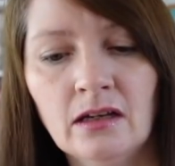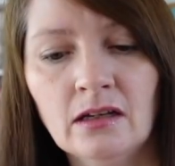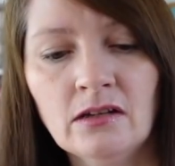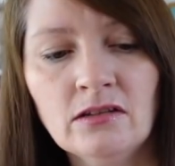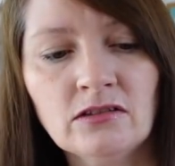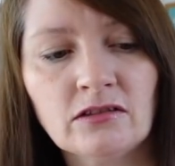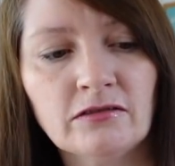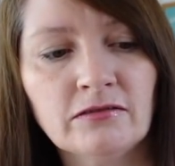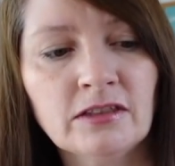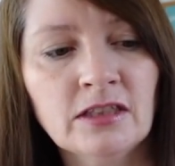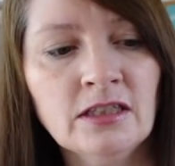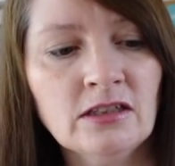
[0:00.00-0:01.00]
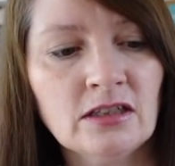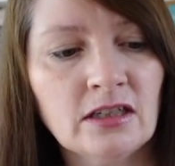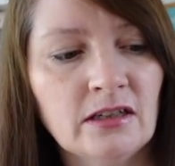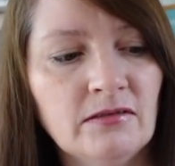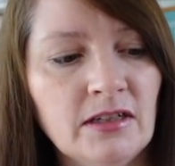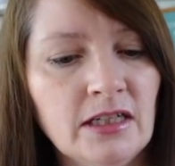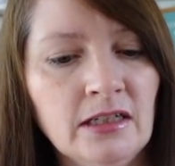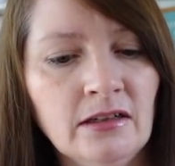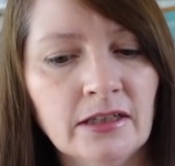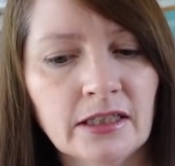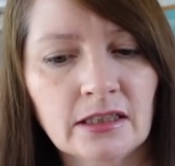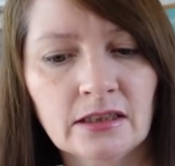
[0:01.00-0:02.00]
cast-off, which actually I really
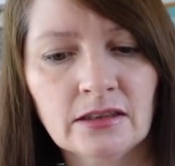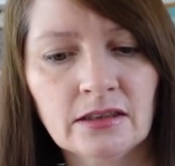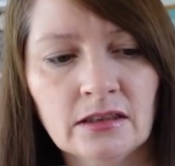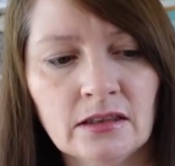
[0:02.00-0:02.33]
like.